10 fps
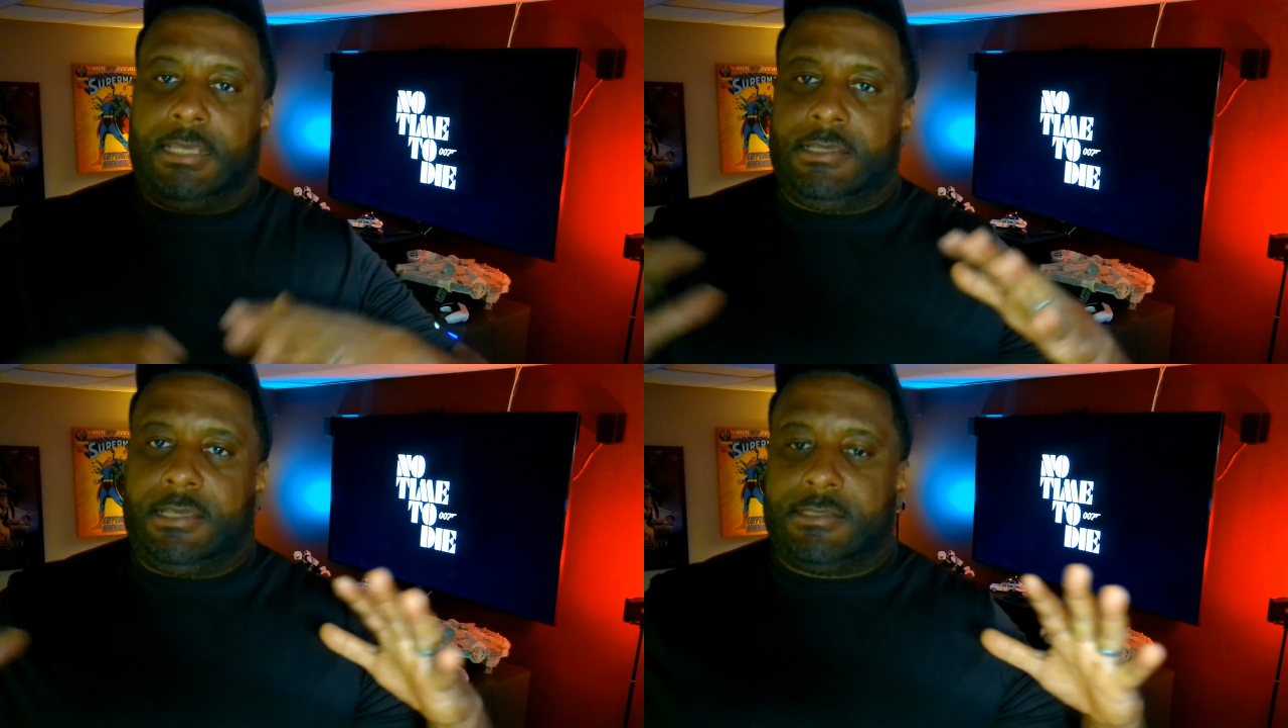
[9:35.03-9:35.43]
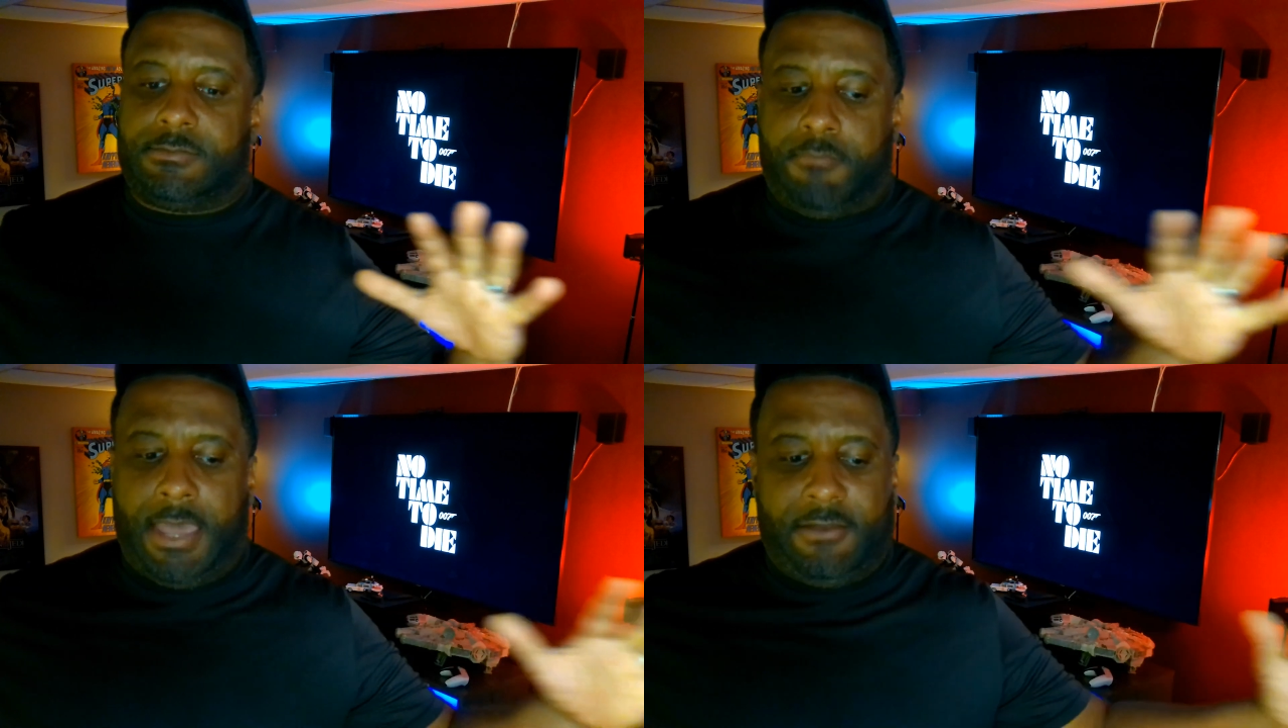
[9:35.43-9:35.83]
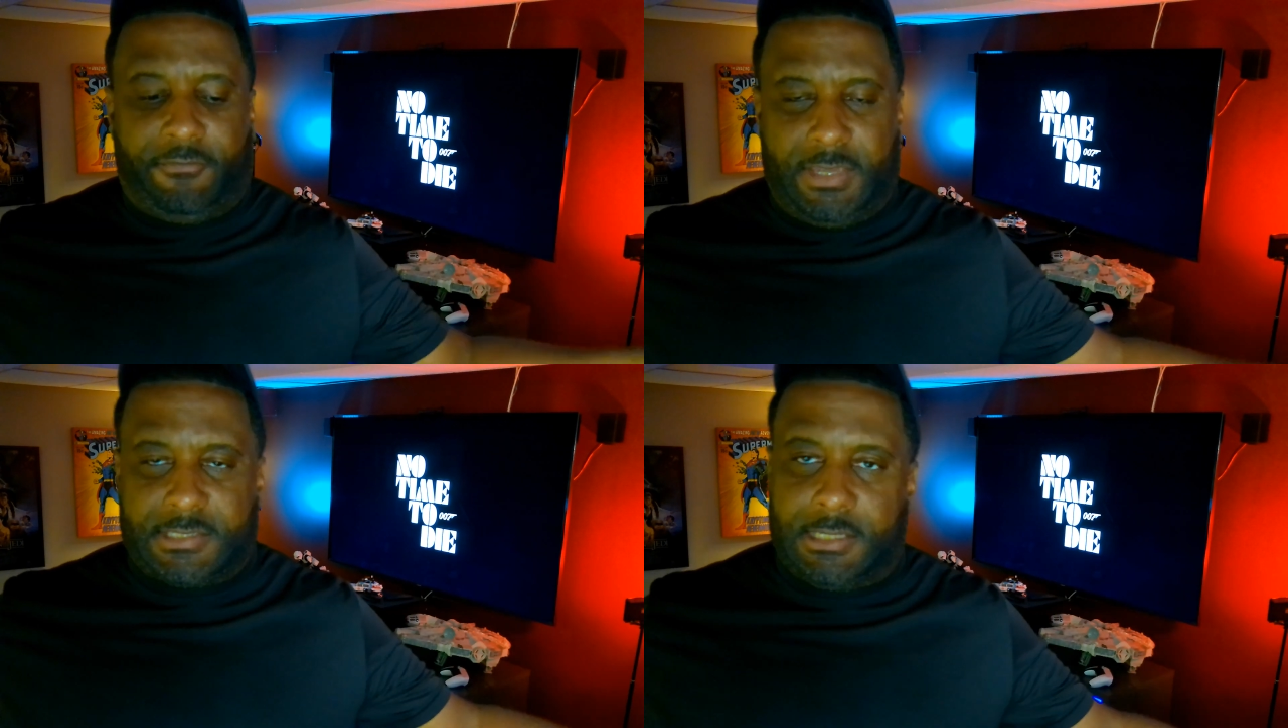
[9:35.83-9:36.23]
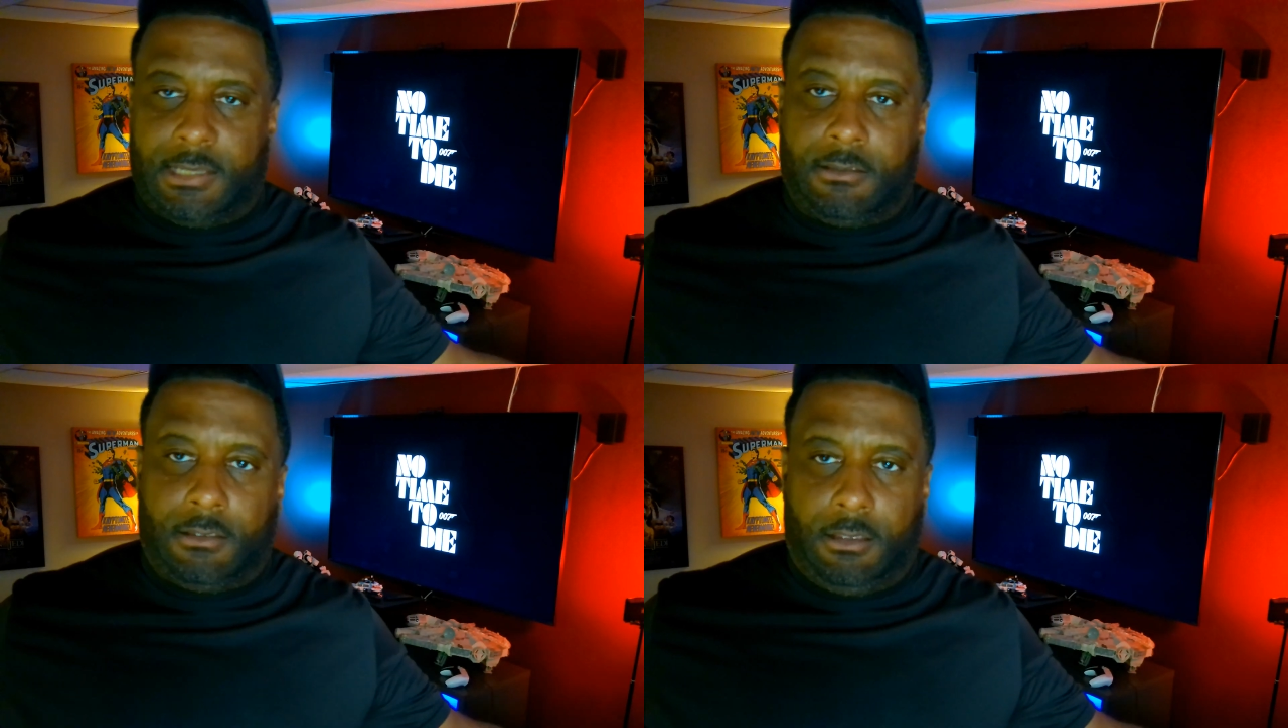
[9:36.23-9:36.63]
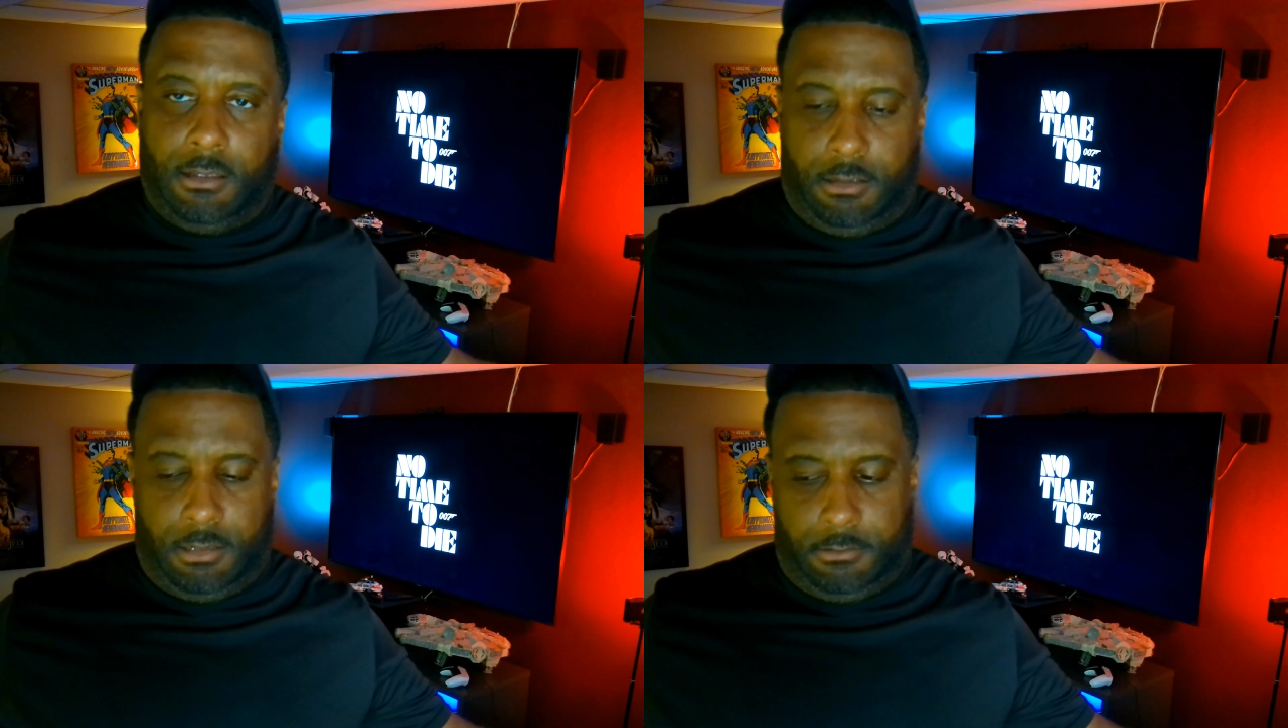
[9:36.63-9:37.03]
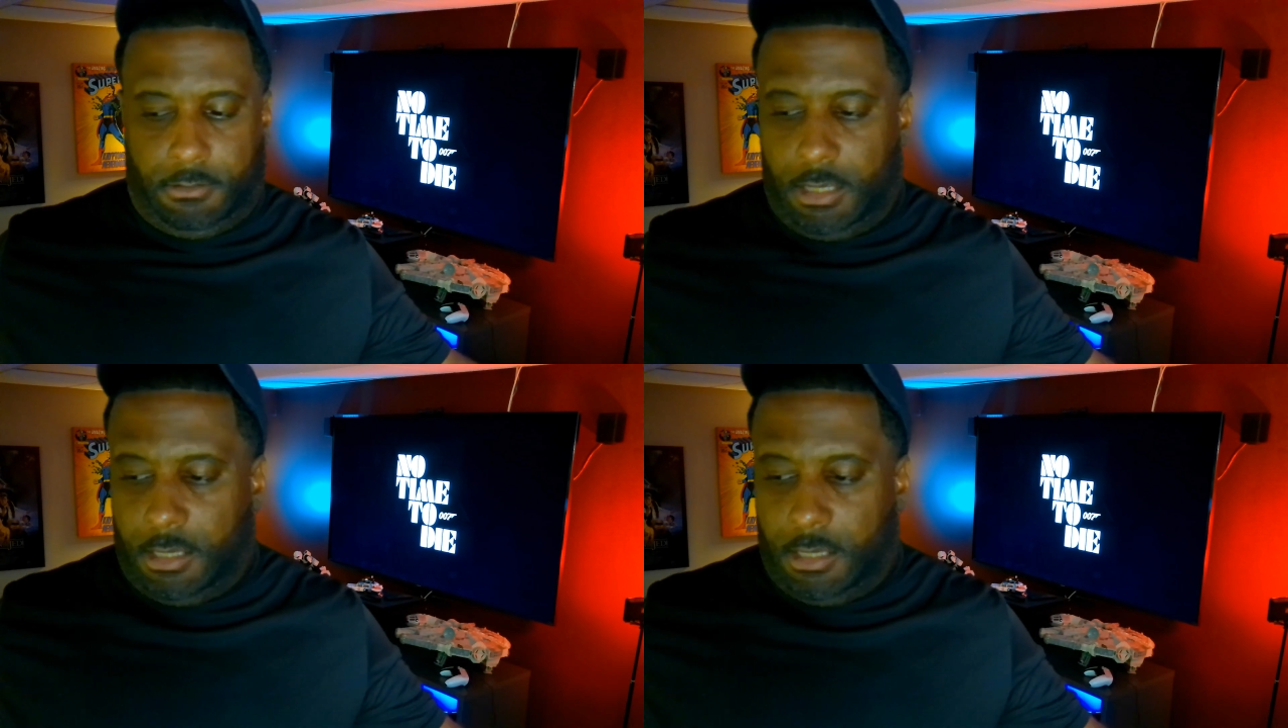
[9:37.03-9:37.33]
He is manifesting a